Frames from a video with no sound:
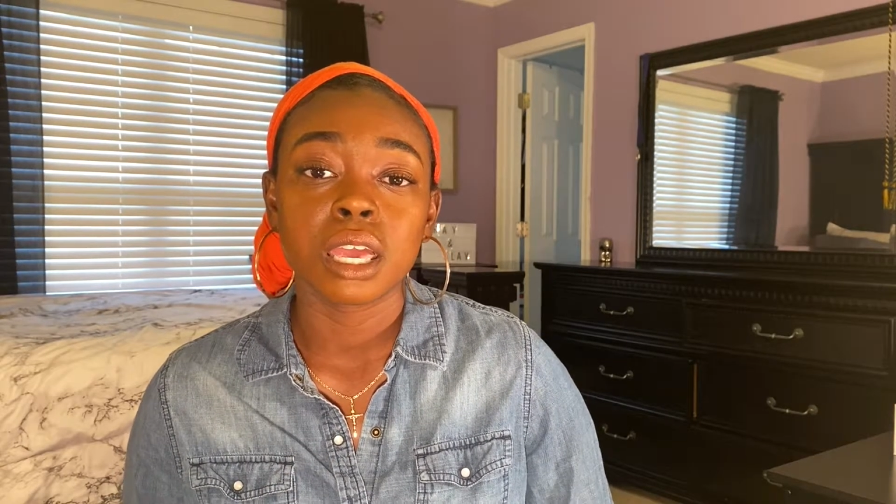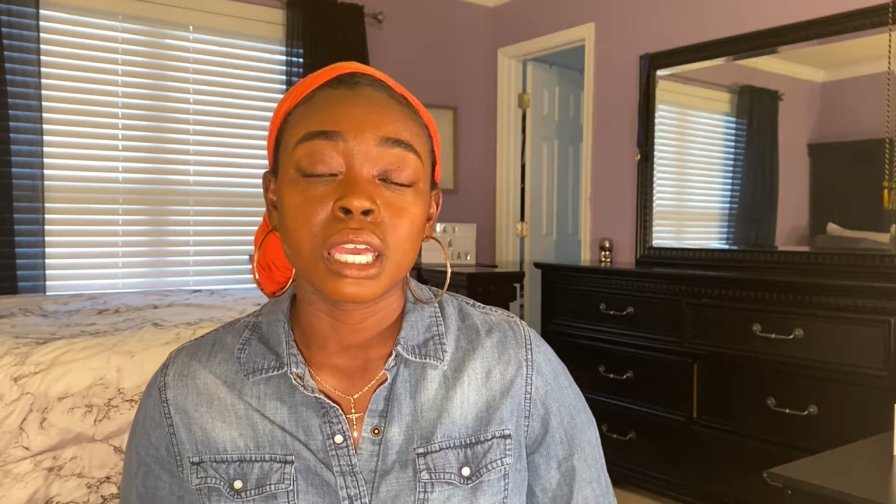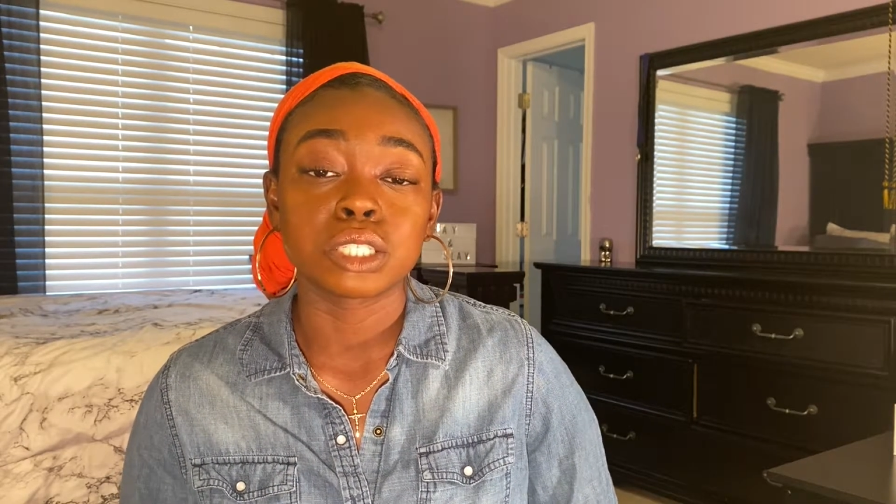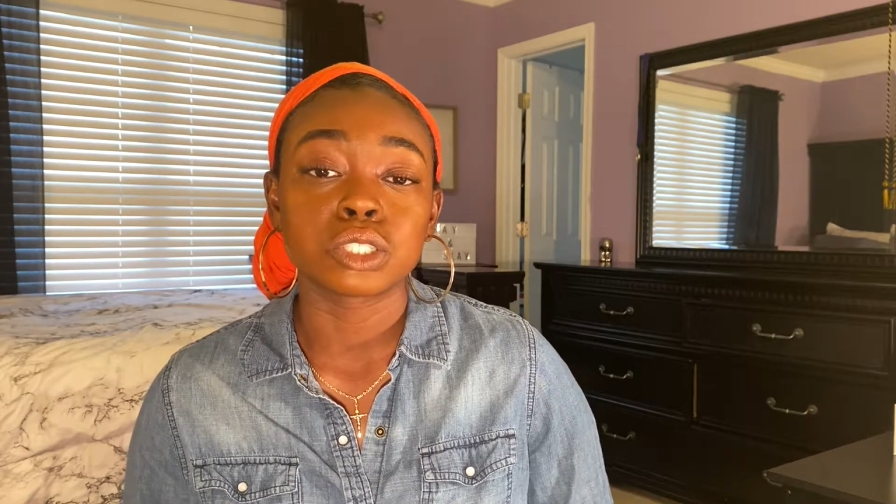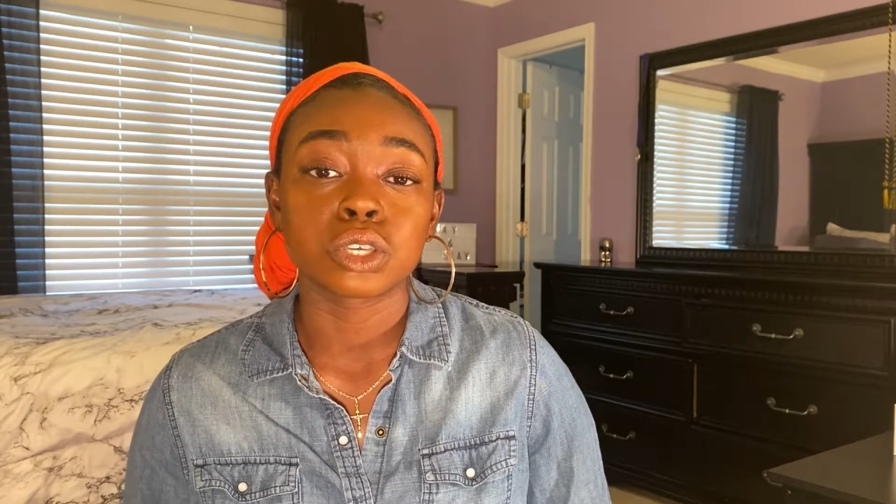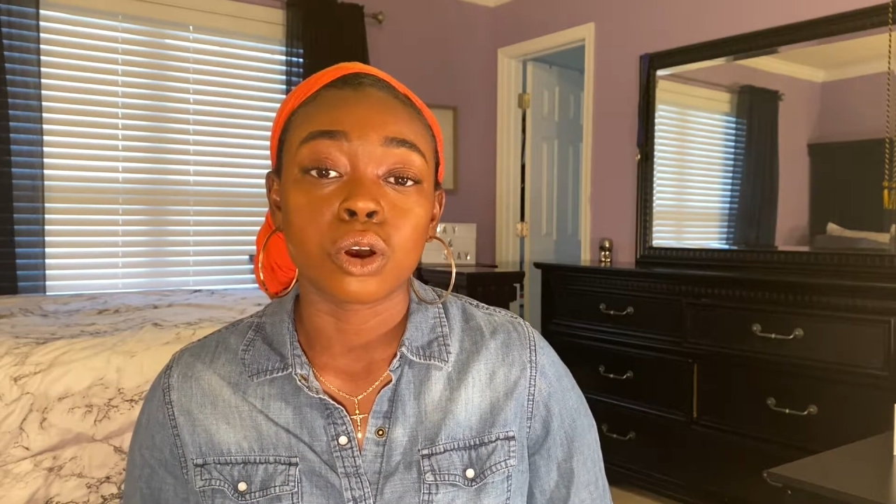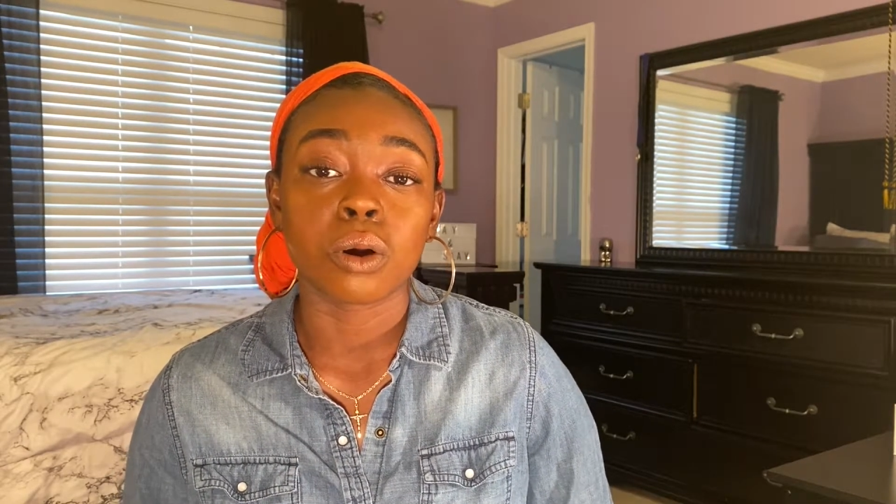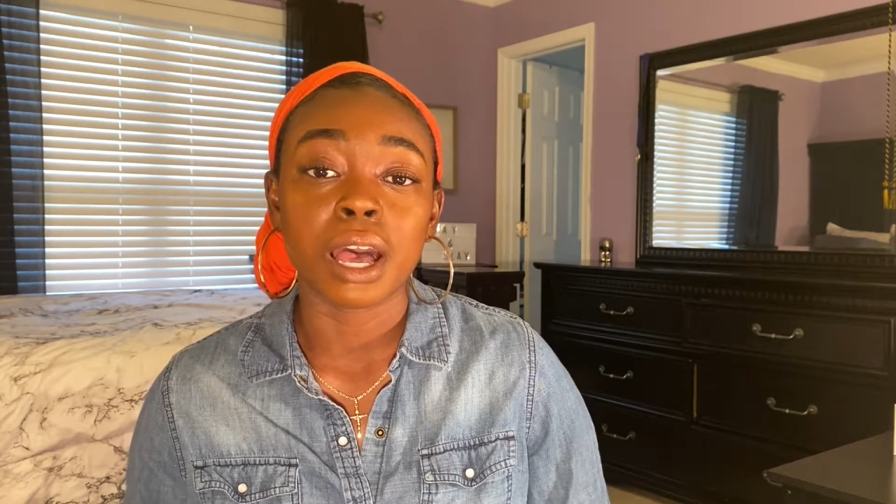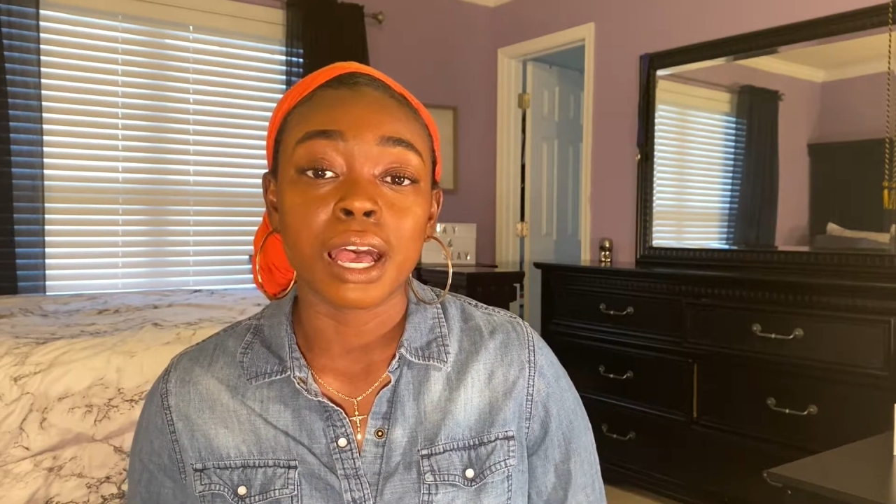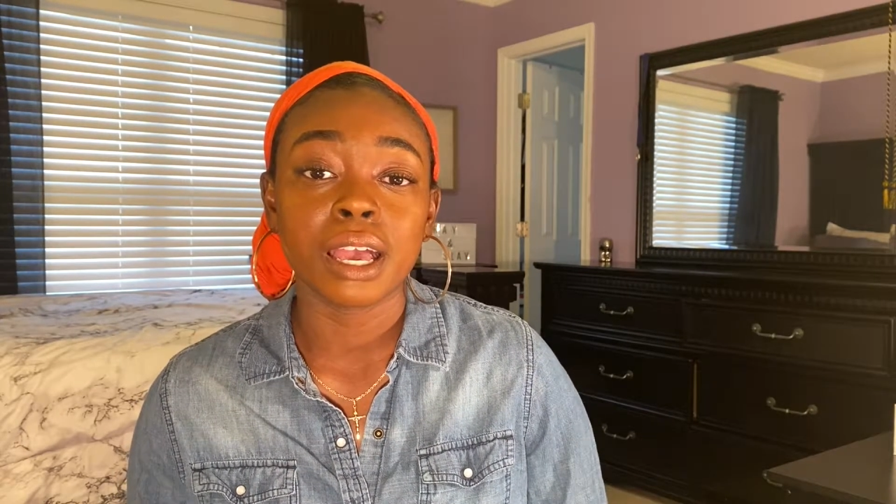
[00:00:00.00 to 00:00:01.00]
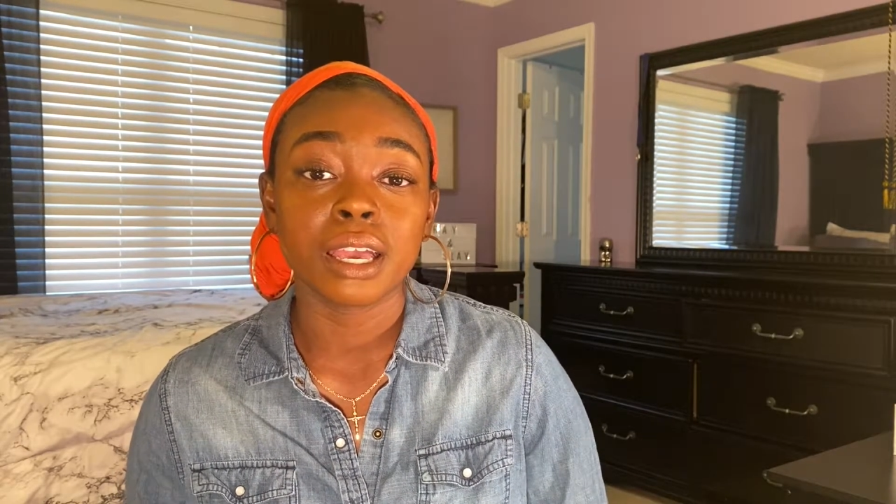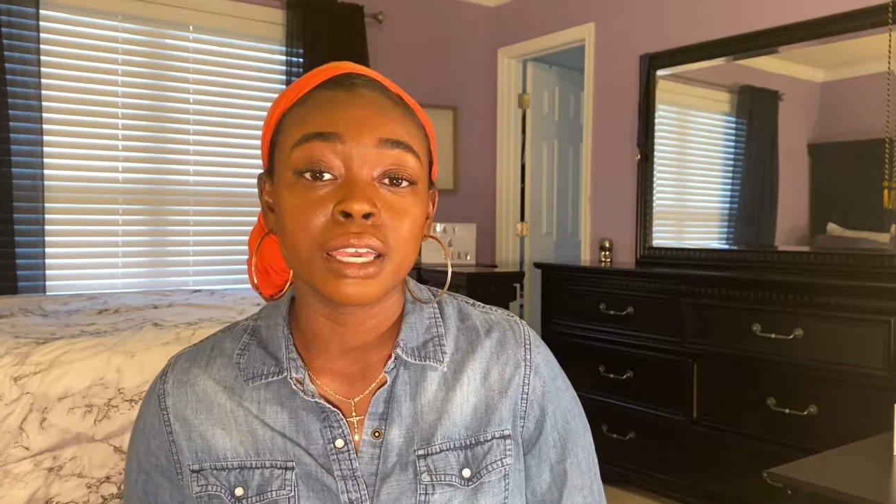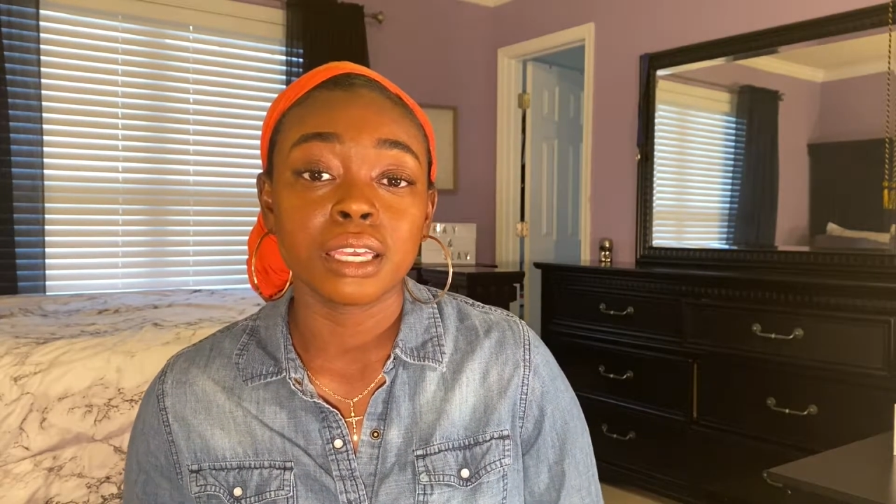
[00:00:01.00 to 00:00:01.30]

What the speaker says: and so I